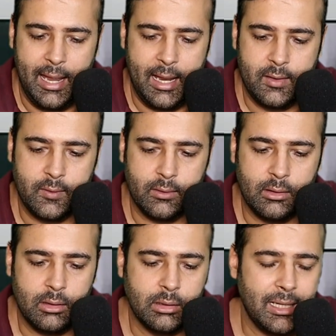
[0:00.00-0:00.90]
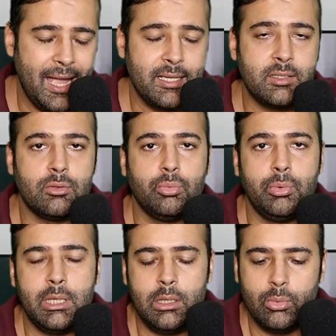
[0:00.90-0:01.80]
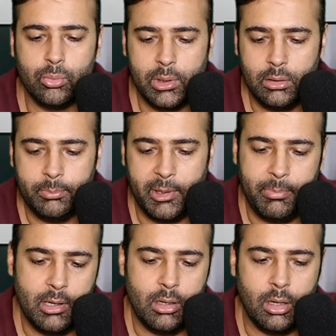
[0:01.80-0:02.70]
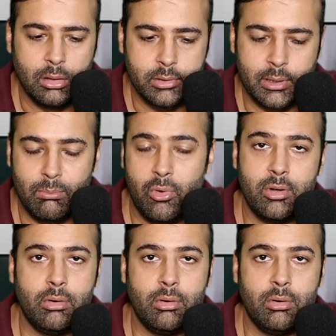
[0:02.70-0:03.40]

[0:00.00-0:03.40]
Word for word: and uh, guys we will prepare some more